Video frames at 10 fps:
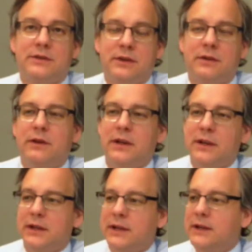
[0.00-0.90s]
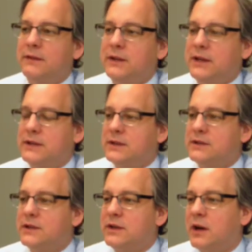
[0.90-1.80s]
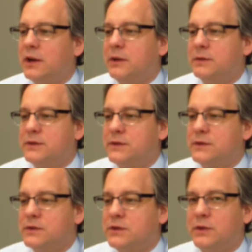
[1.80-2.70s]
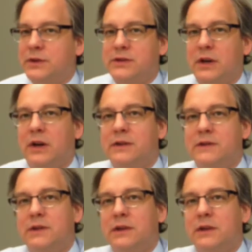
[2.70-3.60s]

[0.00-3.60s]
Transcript: So even things as innocuous as soy sauce,